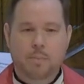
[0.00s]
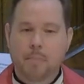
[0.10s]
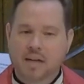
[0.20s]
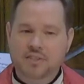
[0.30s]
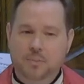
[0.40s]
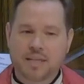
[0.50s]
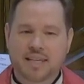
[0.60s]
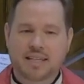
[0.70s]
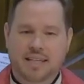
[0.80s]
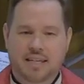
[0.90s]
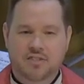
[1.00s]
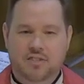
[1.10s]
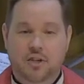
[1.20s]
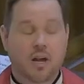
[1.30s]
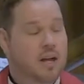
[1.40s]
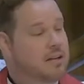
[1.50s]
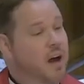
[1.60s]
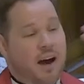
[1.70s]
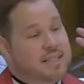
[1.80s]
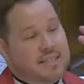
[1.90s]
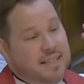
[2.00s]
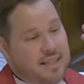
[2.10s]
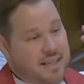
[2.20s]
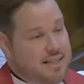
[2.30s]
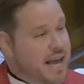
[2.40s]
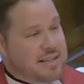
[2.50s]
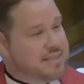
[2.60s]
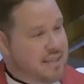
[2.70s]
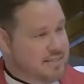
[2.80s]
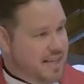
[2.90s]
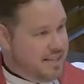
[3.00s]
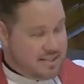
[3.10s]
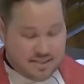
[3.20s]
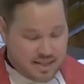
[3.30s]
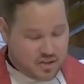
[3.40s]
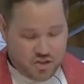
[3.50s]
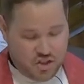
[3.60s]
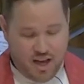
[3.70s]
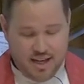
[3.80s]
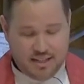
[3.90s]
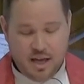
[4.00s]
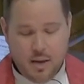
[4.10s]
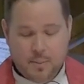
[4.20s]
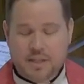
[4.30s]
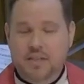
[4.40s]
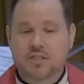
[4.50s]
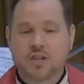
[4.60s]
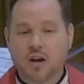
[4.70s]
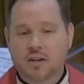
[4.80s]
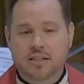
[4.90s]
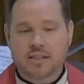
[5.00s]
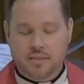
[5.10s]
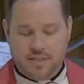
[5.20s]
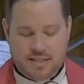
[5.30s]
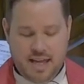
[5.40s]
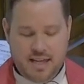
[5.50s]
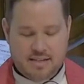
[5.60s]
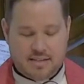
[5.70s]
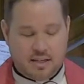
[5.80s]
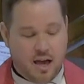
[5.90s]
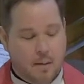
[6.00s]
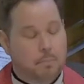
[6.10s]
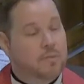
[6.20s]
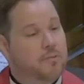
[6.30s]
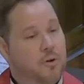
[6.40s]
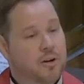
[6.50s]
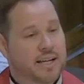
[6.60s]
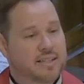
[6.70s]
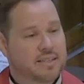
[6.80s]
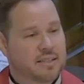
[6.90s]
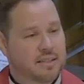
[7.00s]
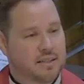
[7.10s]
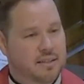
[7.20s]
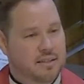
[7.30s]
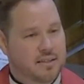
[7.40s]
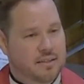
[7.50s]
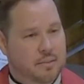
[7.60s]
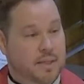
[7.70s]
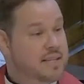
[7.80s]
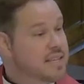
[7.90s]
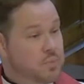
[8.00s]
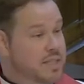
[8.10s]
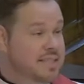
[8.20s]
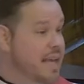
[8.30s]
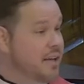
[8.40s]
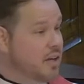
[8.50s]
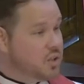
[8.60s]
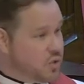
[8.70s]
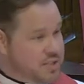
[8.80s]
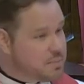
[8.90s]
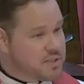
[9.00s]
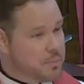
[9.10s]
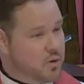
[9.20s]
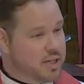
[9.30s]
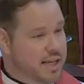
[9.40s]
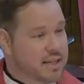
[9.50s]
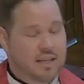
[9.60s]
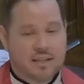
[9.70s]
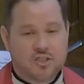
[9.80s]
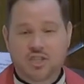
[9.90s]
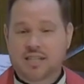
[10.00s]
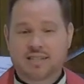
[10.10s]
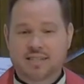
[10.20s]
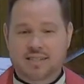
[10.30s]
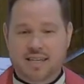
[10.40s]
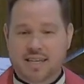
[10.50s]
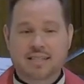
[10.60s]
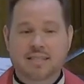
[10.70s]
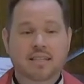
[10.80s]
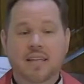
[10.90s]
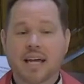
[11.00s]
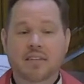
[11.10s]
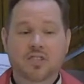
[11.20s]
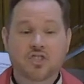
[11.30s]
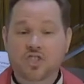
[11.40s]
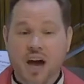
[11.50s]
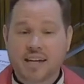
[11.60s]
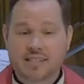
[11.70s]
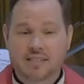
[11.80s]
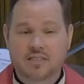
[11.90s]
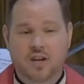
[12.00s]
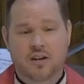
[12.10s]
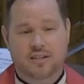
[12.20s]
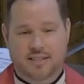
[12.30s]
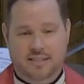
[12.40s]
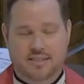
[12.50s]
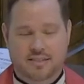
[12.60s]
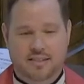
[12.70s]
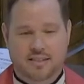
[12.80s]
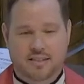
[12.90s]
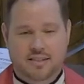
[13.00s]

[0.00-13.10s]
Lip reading: We must begin Easter not in next Sunday's sunshine, but in the darkness of the days that come before it. Because as we said on Christmas morning, Jesus is the light that shines in the darkness.